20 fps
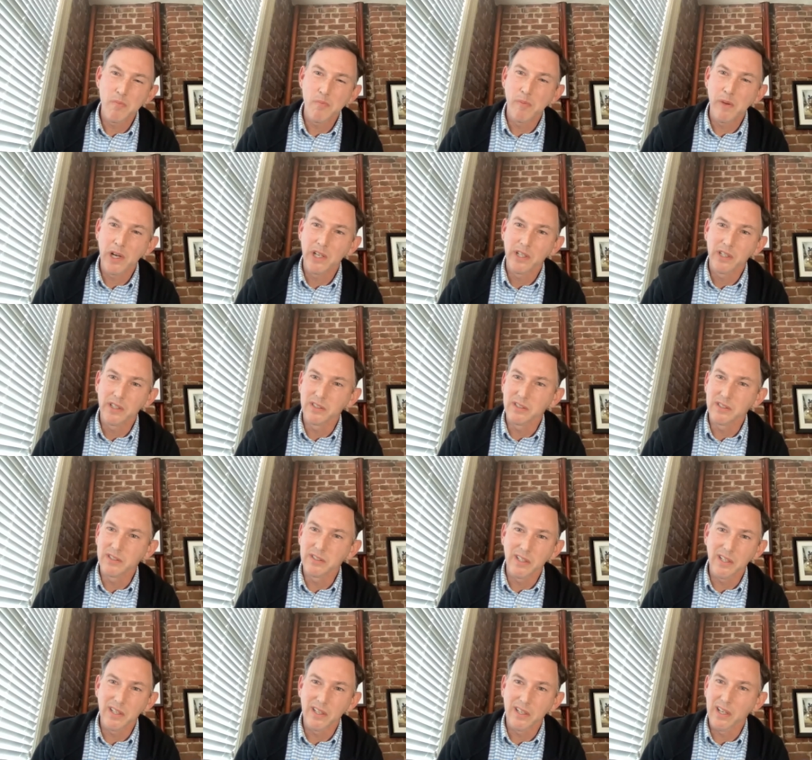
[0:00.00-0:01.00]
but
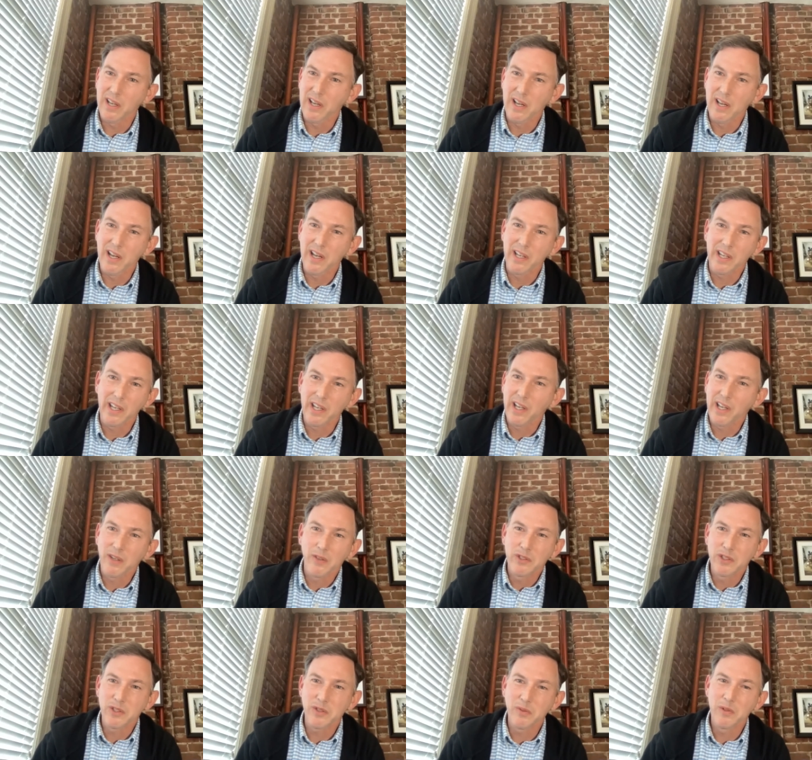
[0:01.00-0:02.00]
I, I
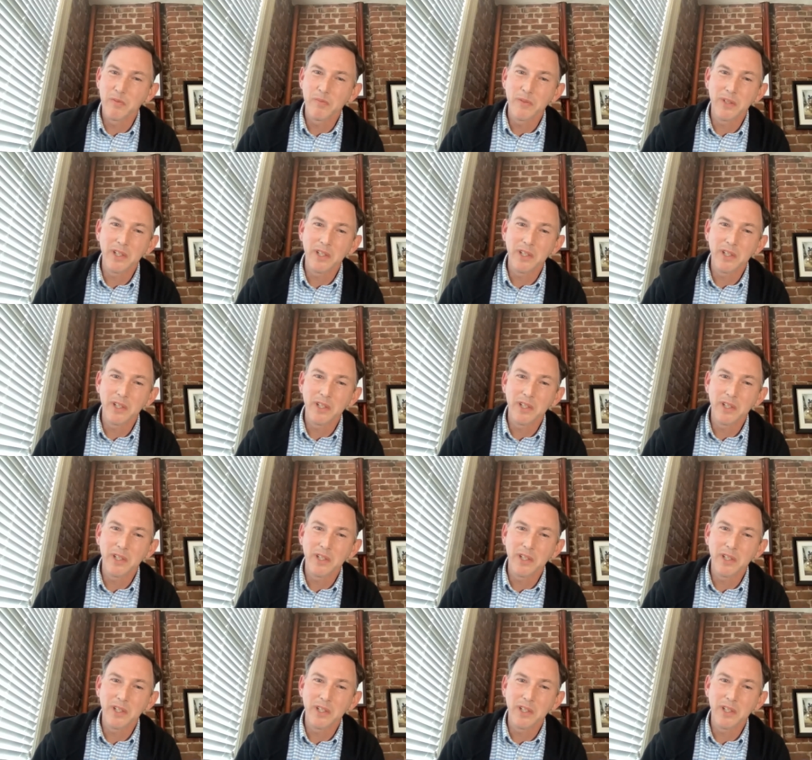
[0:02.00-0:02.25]
just wouldn't